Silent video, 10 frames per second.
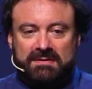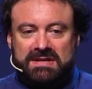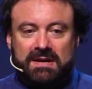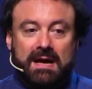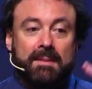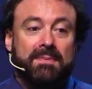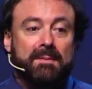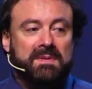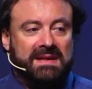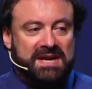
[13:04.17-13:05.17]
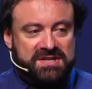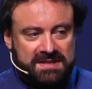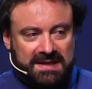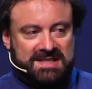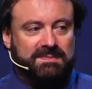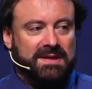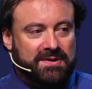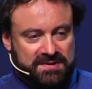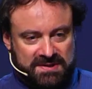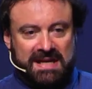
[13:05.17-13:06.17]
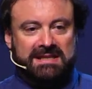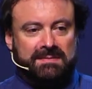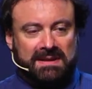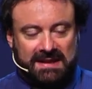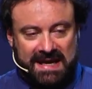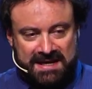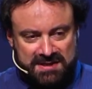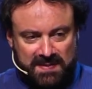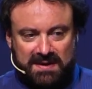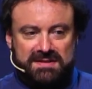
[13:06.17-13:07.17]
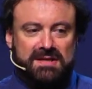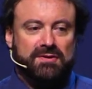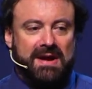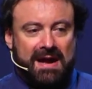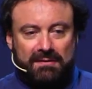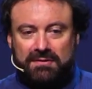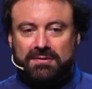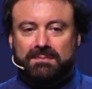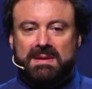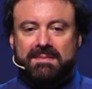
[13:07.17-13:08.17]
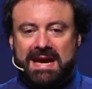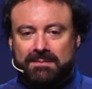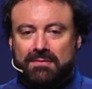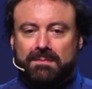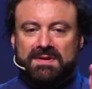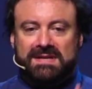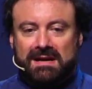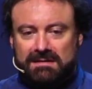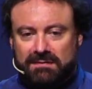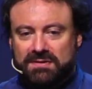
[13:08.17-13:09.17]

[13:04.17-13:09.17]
There was a population explosion in the Middle Ages because the ground could be made more productive,